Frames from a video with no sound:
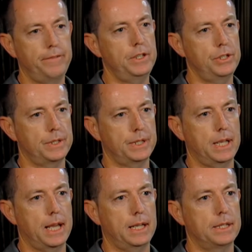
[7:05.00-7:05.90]
efficiency
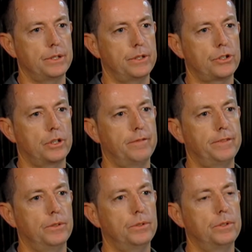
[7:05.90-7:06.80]
gains on the shop
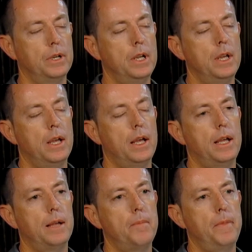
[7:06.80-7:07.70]
floor.
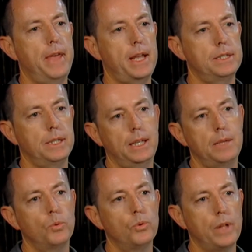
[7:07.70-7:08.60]
That
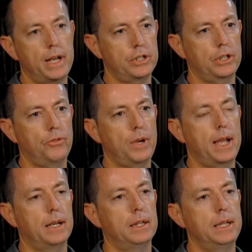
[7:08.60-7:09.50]
team will actually
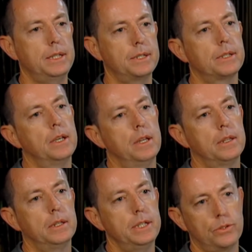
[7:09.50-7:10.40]
create a list.
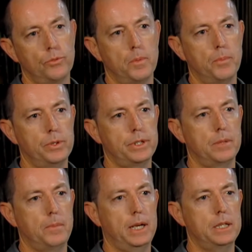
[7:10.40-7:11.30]
The list will be put to
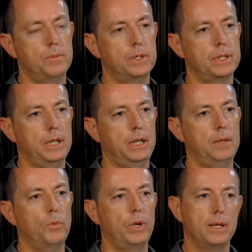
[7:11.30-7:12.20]
the management
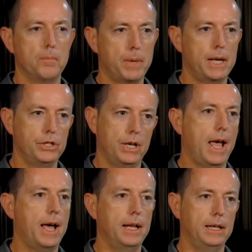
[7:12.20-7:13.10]
team. We can budget
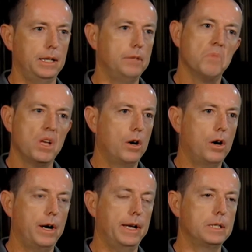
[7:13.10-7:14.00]
out any
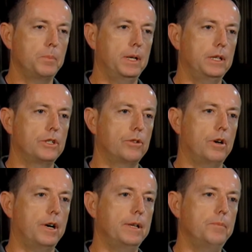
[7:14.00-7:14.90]
high expenditure
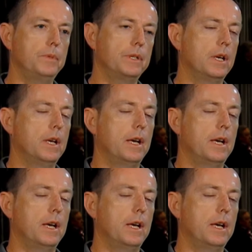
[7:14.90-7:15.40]
items,